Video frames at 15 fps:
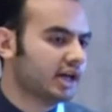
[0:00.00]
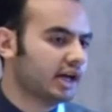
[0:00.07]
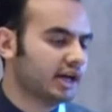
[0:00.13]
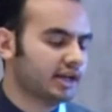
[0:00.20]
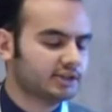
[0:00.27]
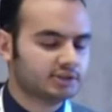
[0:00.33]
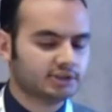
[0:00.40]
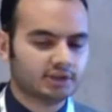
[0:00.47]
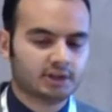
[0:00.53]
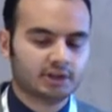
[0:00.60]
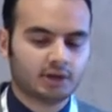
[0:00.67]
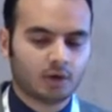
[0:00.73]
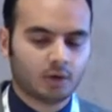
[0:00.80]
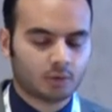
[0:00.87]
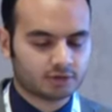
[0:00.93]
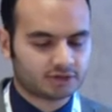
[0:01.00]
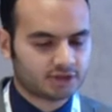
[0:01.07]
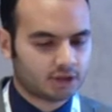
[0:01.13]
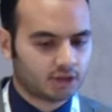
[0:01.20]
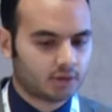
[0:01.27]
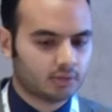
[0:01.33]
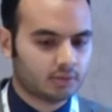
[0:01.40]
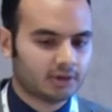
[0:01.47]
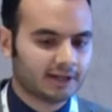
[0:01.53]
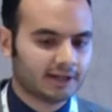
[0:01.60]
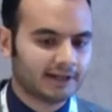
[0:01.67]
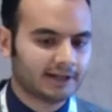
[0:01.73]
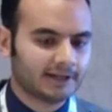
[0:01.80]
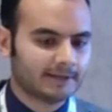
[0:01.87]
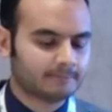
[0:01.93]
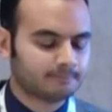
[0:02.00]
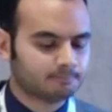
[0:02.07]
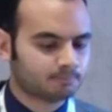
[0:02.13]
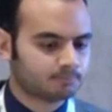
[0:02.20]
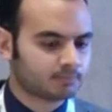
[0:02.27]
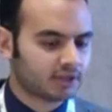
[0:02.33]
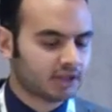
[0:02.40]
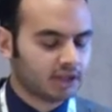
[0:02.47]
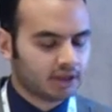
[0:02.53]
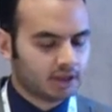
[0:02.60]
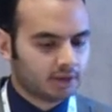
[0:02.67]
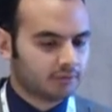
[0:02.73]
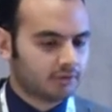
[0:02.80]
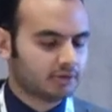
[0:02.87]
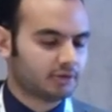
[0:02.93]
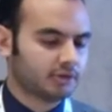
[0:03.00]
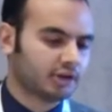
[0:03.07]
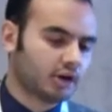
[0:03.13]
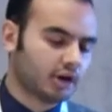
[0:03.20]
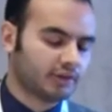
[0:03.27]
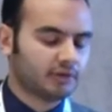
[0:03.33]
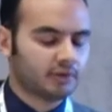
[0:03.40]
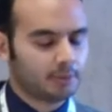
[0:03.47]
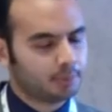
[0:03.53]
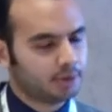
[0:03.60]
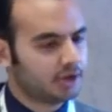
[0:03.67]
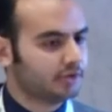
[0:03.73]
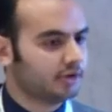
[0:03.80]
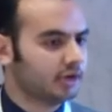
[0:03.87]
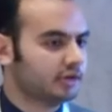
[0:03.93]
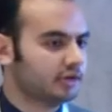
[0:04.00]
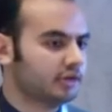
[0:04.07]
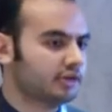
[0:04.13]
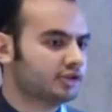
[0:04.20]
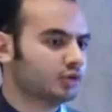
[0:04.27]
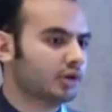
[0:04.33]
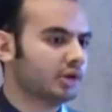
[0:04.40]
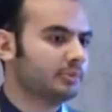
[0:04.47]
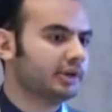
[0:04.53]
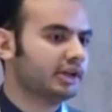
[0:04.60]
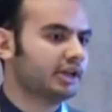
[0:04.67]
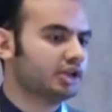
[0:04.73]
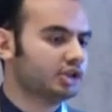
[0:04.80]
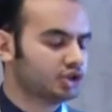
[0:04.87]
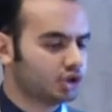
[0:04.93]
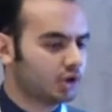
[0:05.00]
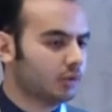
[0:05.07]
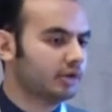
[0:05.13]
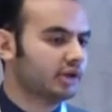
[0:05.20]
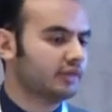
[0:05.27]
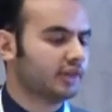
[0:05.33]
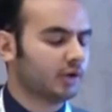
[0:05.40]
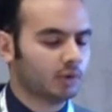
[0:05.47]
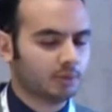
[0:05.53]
and also regarding the period, it will be shown in the